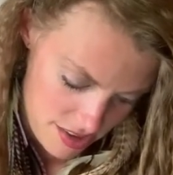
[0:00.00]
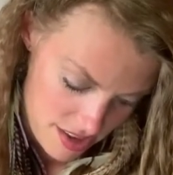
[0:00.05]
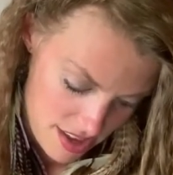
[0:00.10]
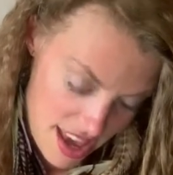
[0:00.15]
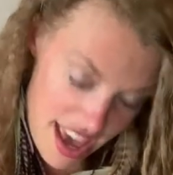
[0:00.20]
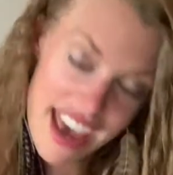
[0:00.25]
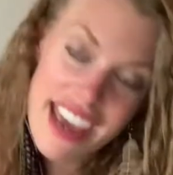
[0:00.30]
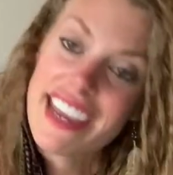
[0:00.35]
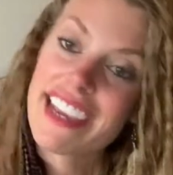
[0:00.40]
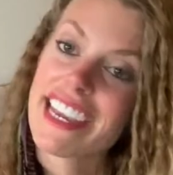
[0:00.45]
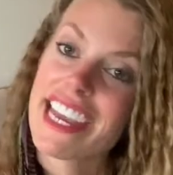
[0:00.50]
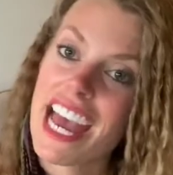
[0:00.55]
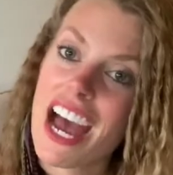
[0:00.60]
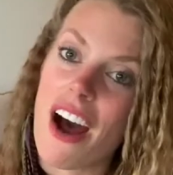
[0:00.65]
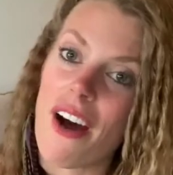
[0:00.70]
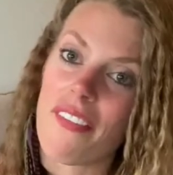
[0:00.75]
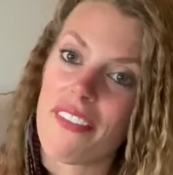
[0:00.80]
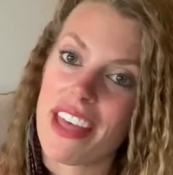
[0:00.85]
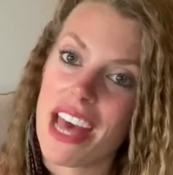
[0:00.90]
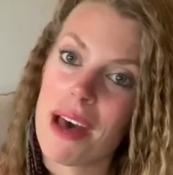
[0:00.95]
hang
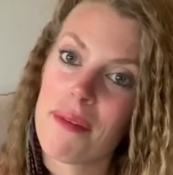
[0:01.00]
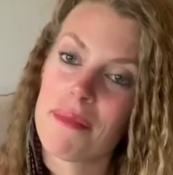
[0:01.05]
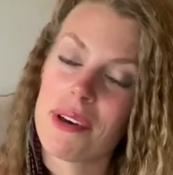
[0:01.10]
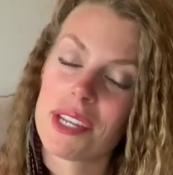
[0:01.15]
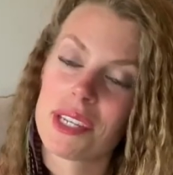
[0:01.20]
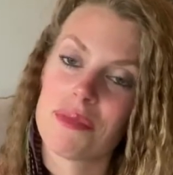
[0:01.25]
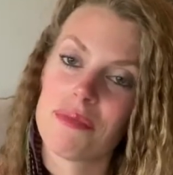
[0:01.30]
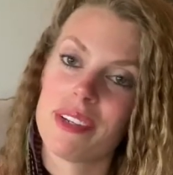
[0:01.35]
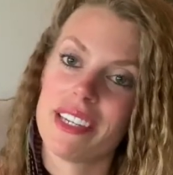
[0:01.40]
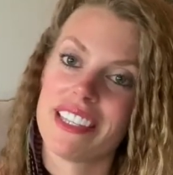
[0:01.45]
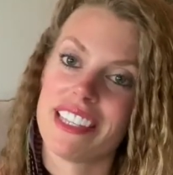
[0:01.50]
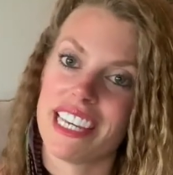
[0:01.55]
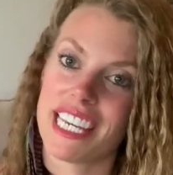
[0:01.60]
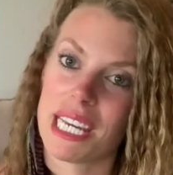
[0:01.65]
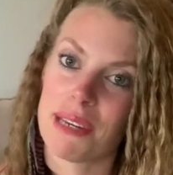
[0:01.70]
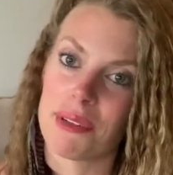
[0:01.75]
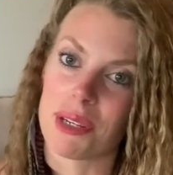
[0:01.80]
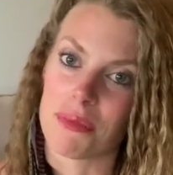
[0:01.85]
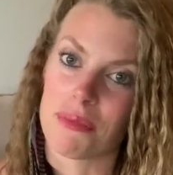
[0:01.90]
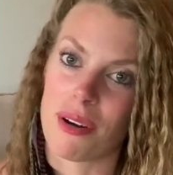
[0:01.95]
out. That must be the
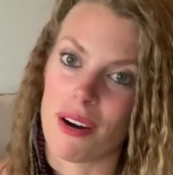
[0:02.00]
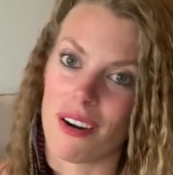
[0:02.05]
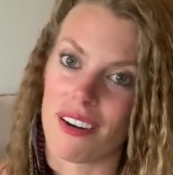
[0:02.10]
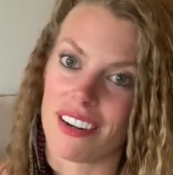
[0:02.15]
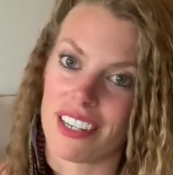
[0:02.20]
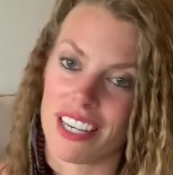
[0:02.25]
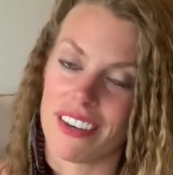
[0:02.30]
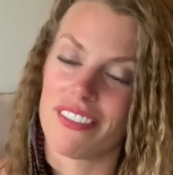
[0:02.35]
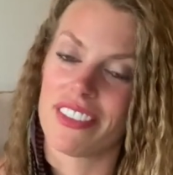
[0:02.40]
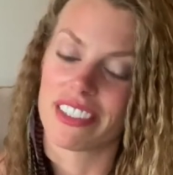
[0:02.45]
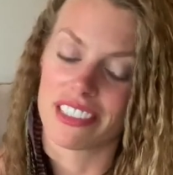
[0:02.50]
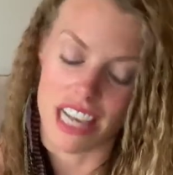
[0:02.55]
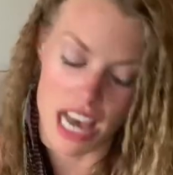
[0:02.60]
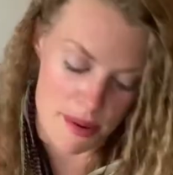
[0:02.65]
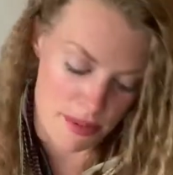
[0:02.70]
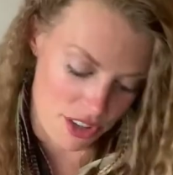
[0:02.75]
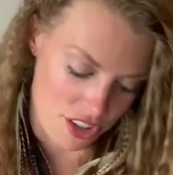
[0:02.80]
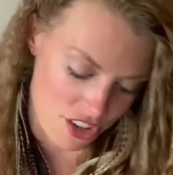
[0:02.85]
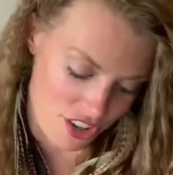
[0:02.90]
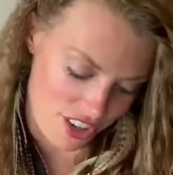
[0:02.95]
hammock part of the
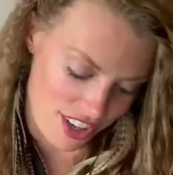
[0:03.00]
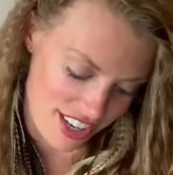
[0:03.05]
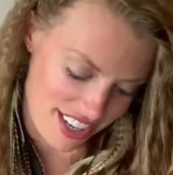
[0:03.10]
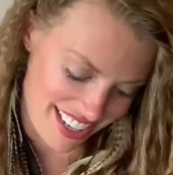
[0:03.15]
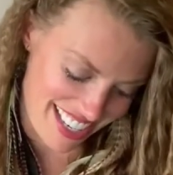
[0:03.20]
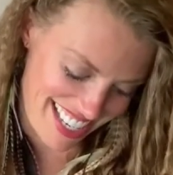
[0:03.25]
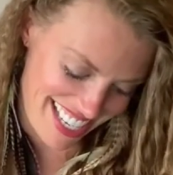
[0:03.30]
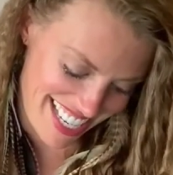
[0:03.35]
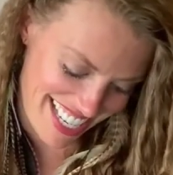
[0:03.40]
climbing trees.